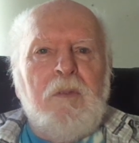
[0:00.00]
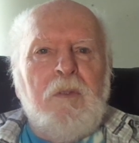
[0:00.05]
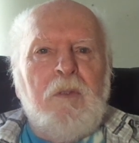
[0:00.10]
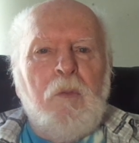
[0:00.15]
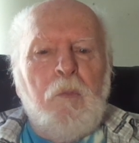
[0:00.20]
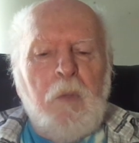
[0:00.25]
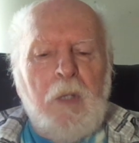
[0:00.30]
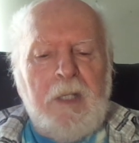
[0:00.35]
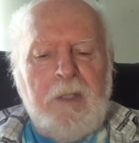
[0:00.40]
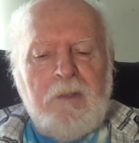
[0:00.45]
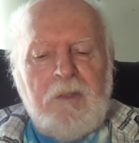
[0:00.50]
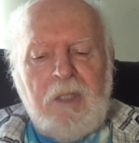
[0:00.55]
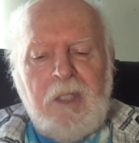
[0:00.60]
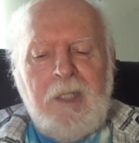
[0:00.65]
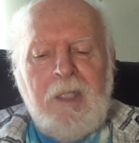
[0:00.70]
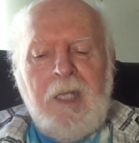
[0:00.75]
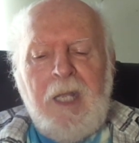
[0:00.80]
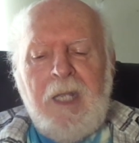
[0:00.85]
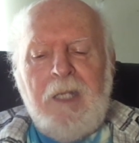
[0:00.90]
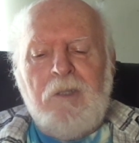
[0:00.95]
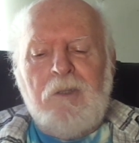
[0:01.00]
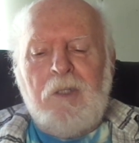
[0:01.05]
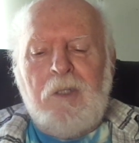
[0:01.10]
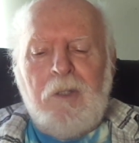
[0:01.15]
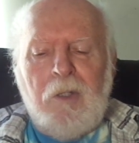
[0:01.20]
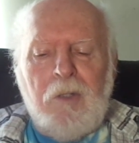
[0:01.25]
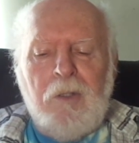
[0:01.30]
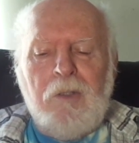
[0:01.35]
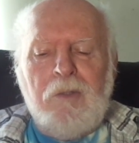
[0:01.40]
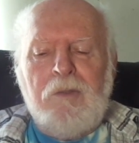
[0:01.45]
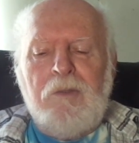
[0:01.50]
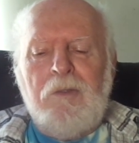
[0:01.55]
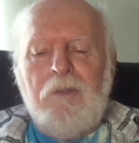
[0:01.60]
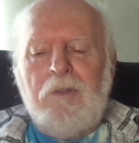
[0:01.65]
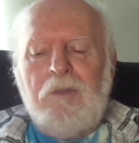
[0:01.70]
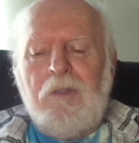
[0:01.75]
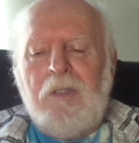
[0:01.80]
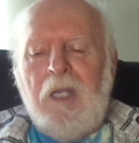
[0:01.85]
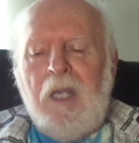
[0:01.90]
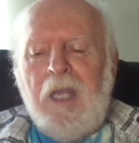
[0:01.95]
the way teenage girls
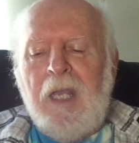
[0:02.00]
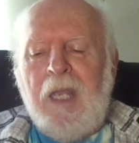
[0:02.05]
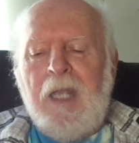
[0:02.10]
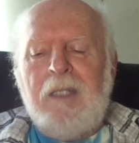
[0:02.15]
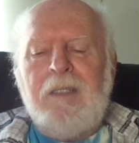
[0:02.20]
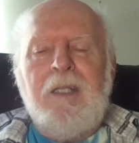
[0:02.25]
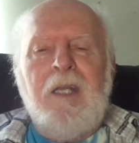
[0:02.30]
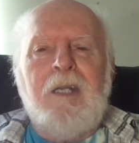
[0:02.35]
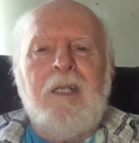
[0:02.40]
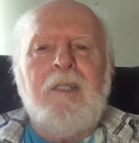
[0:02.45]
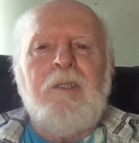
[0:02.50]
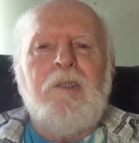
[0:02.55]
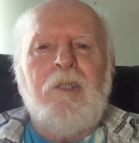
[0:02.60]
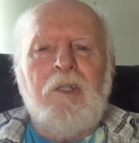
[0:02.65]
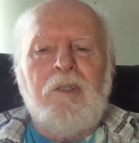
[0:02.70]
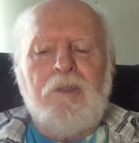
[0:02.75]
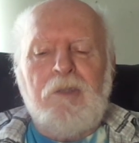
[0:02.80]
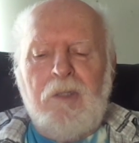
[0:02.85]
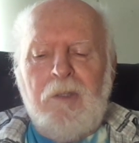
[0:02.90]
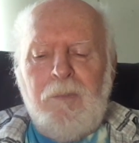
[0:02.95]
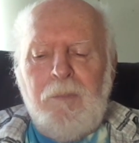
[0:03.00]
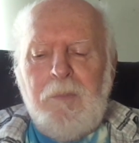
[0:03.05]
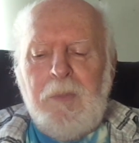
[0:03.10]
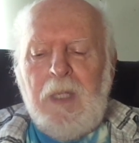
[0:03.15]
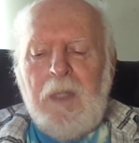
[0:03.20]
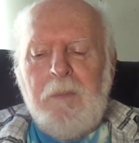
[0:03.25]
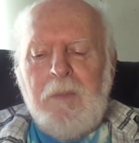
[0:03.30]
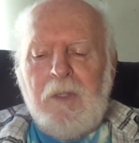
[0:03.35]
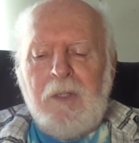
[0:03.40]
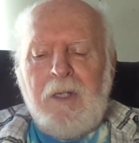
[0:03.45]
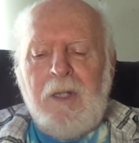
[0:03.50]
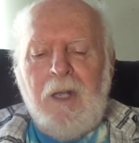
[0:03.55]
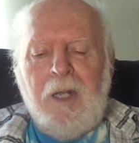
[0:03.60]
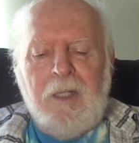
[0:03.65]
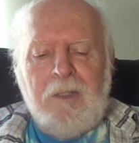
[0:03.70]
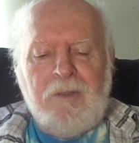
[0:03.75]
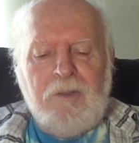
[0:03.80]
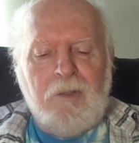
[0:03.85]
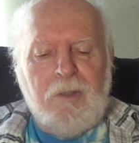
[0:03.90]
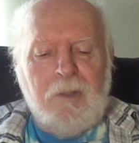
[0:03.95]
used to act at a Justin Bieber
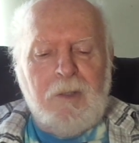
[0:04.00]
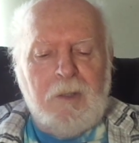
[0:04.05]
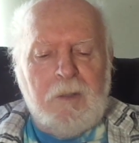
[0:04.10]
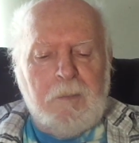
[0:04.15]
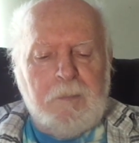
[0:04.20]
concert.